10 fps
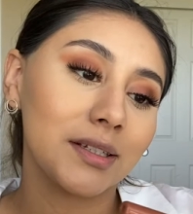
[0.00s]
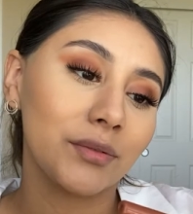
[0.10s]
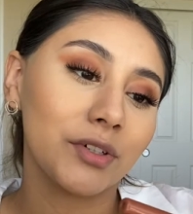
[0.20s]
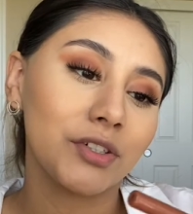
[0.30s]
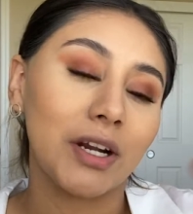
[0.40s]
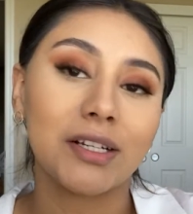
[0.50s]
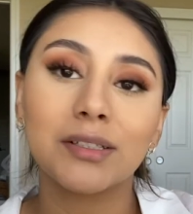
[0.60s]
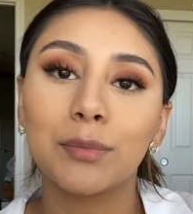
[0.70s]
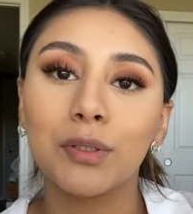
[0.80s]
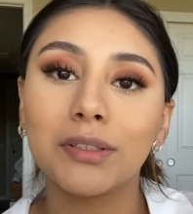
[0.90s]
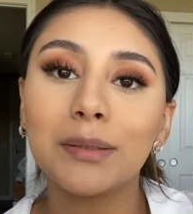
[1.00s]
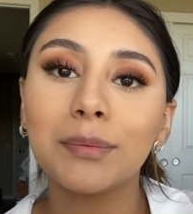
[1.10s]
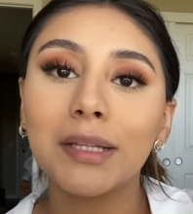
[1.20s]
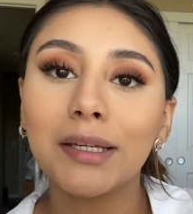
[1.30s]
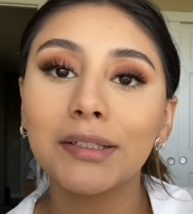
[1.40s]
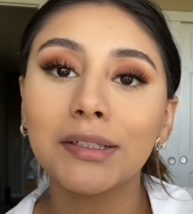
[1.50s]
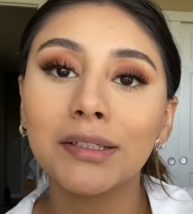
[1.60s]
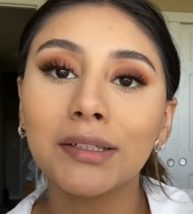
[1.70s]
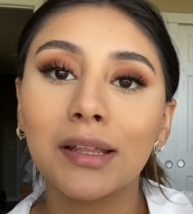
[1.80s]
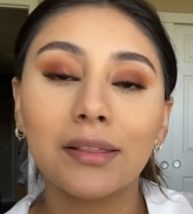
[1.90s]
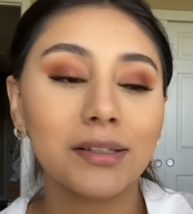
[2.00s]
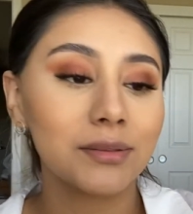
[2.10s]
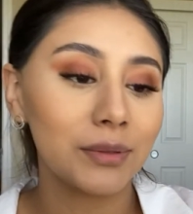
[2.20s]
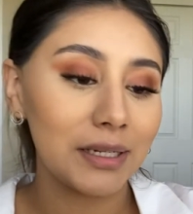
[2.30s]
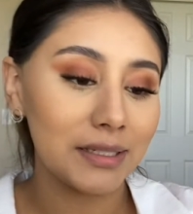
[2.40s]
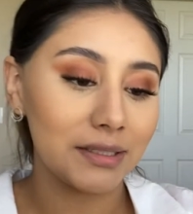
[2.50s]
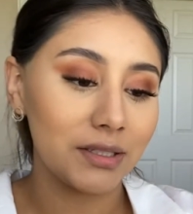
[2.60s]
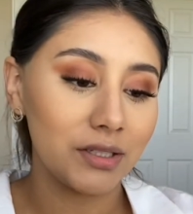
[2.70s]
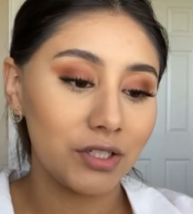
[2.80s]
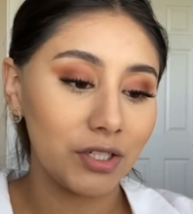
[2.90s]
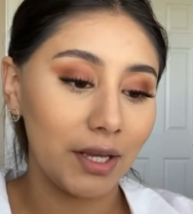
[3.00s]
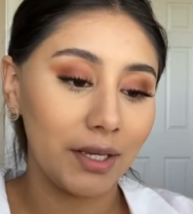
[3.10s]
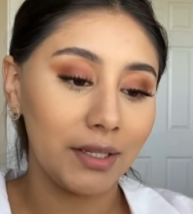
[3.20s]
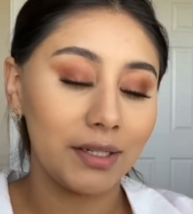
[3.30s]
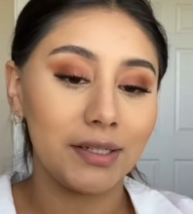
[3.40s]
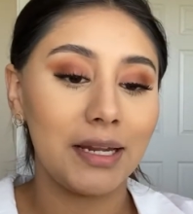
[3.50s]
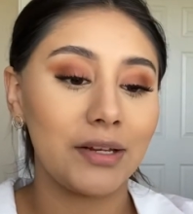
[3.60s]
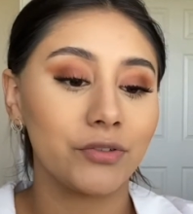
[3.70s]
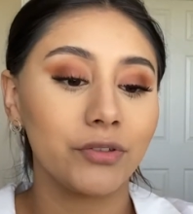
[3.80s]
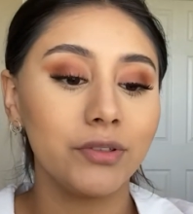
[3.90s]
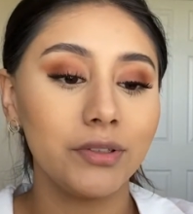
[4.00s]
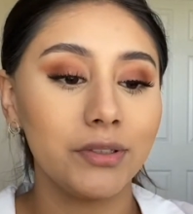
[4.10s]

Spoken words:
retractable lip liner, and this one is in shade Natural.